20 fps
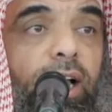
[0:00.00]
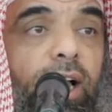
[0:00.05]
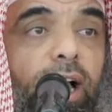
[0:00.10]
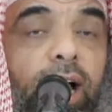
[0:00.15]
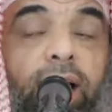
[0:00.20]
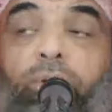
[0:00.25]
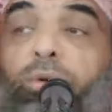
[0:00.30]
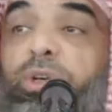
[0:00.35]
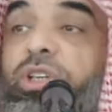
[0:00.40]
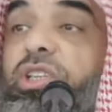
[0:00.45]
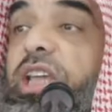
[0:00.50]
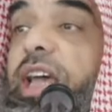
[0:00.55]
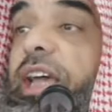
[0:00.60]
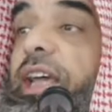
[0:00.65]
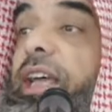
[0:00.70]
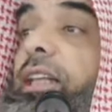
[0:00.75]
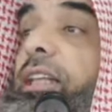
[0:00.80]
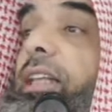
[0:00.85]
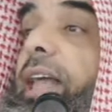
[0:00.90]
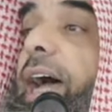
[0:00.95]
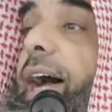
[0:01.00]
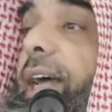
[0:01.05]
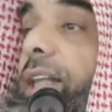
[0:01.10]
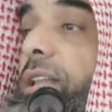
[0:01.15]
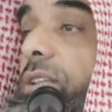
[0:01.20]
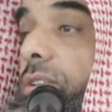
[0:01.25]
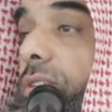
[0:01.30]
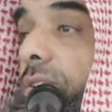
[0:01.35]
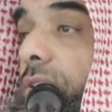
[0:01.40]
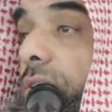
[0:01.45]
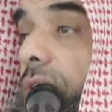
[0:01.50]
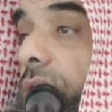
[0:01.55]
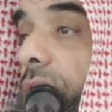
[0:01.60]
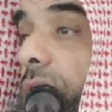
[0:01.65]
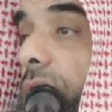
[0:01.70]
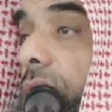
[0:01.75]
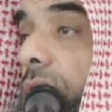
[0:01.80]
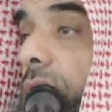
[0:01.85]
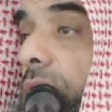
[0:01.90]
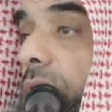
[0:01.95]
And we second that
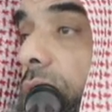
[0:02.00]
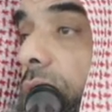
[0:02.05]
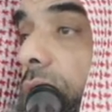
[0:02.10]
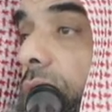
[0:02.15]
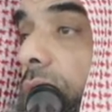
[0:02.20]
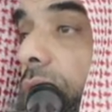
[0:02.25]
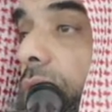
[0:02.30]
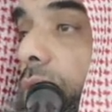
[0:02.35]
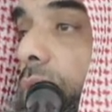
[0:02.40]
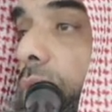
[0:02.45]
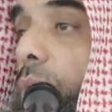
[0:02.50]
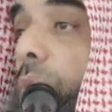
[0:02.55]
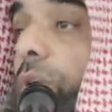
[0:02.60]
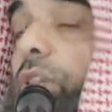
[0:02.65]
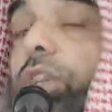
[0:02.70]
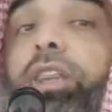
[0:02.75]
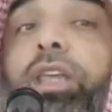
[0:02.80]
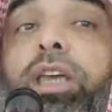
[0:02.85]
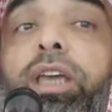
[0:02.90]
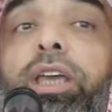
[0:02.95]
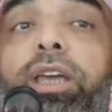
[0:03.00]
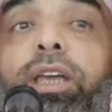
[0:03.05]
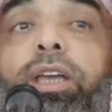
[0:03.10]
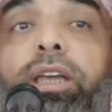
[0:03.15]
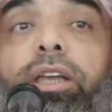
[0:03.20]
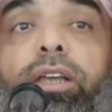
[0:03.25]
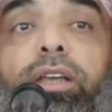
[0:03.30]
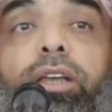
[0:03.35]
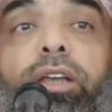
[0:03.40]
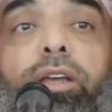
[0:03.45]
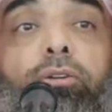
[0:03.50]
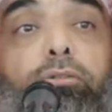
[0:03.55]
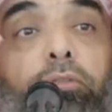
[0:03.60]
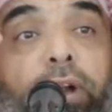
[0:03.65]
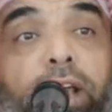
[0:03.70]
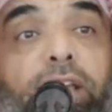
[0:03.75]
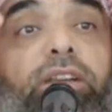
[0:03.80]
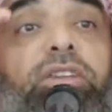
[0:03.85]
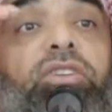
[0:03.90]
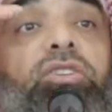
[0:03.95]
with the
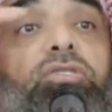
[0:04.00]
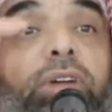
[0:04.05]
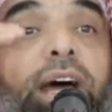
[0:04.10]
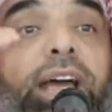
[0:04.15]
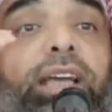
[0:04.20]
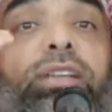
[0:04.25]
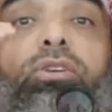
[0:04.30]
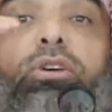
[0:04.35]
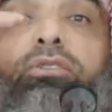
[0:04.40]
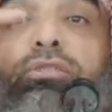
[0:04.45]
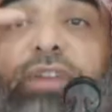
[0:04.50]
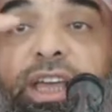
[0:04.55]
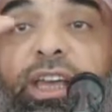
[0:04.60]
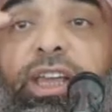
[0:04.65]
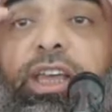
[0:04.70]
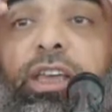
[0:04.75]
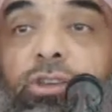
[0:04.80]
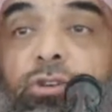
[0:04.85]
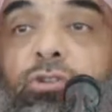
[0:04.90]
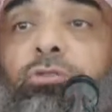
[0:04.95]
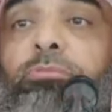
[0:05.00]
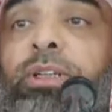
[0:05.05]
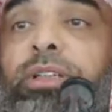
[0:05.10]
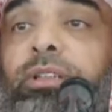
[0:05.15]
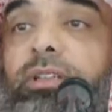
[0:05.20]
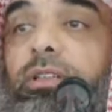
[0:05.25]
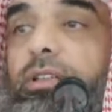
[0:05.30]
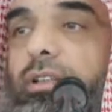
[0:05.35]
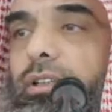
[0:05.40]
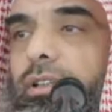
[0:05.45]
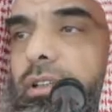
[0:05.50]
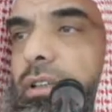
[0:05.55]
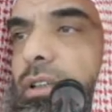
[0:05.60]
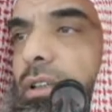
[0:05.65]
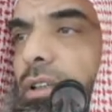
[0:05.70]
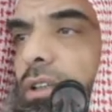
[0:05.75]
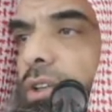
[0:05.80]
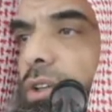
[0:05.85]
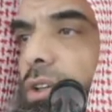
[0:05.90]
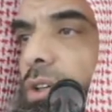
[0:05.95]
greatest right of any human,
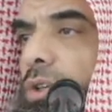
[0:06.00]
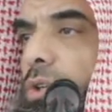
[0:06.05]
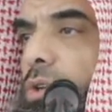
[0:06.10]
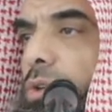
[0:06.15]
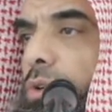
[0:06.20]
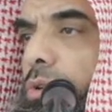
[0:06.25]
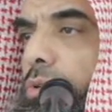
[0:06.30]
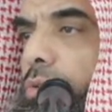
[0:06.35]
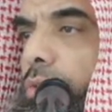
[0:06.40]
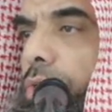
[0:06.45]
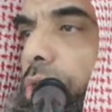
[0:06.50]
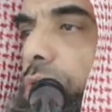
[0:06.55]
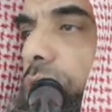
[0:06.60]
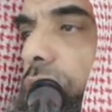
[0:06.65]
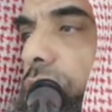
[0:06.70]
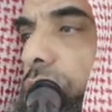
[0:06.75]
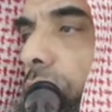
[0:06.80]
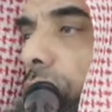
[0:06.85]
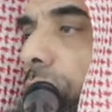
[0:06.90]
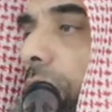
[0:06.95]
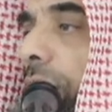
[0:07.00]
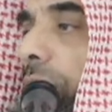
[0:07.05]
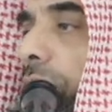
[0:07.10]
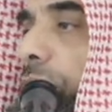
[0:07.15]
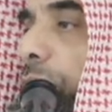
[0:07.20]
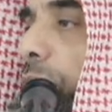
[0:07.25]
which is the right of